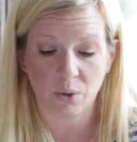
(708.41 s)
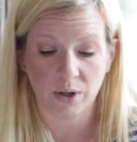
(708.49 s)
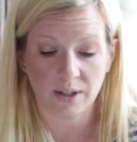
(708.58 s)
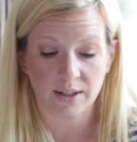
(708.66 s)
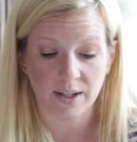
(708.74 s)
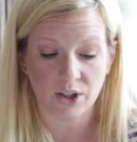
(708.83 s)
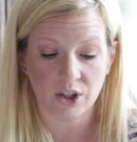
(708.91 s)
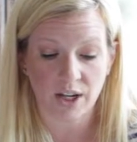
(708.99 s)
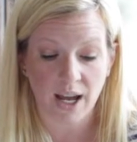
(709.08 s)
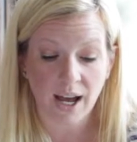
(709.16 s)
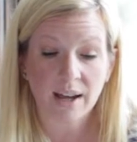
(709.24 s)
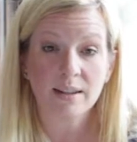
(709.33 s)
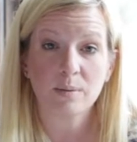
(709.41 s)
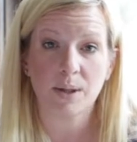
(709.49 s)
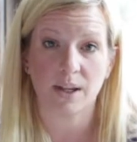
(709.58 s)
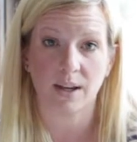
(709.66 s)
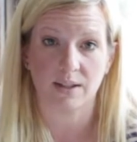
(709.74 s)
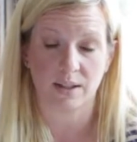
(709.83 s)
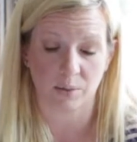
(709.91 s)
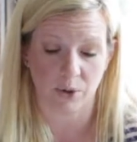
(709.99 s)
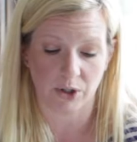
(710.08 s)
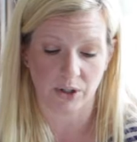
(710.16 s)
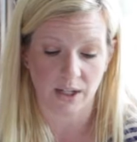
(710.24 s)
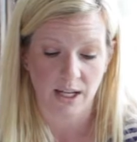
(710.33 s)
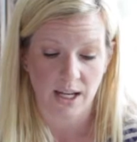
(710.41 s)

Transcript: organization has with a customer